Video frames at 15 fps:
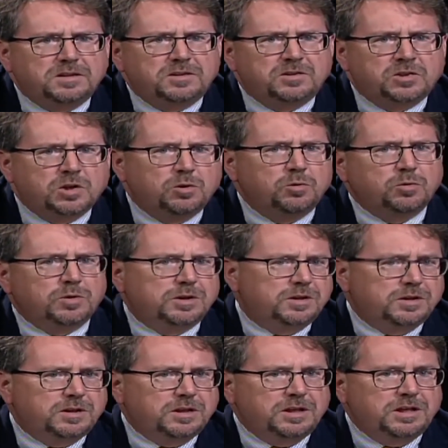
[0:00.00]
So
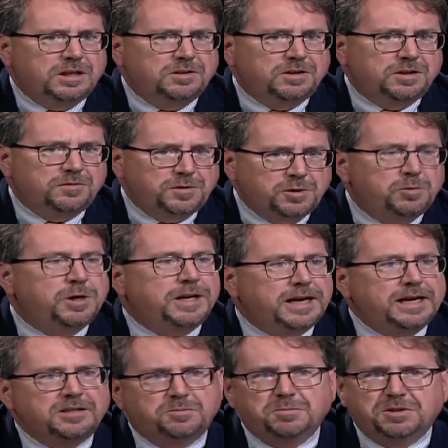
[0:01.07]
if you had
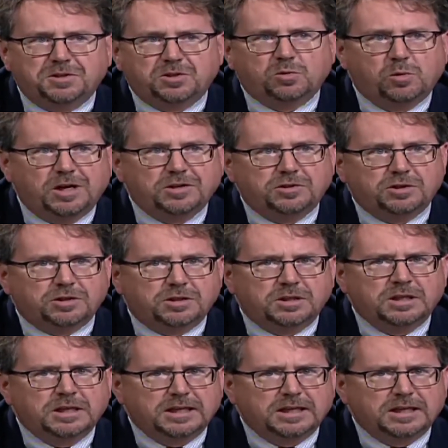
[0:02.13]
asked me this question